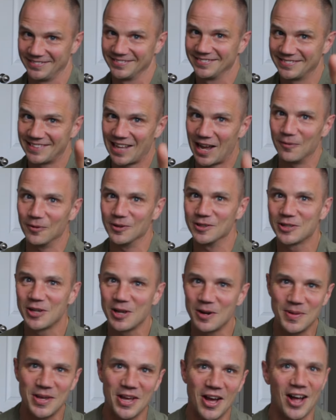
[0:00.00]
That one's
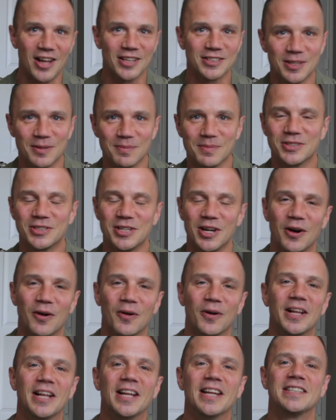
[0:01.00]
gonna be awesome.
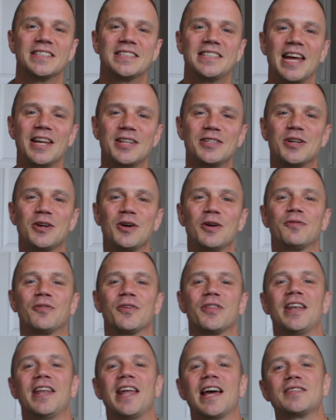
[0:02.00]
So stay tuned for
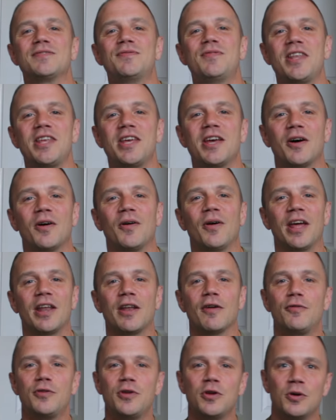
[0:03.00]
the next video in
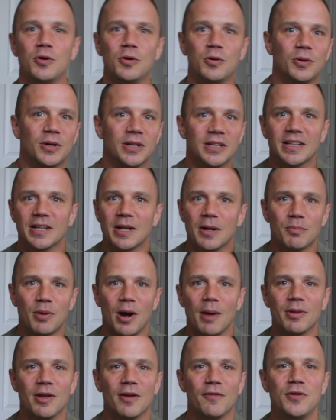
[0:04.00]

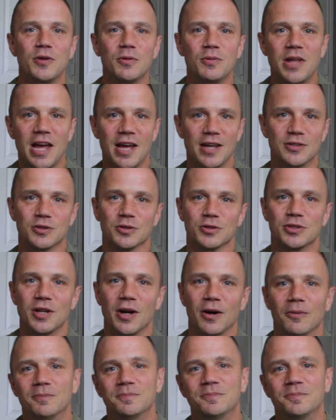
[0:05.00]
probably a few days or so.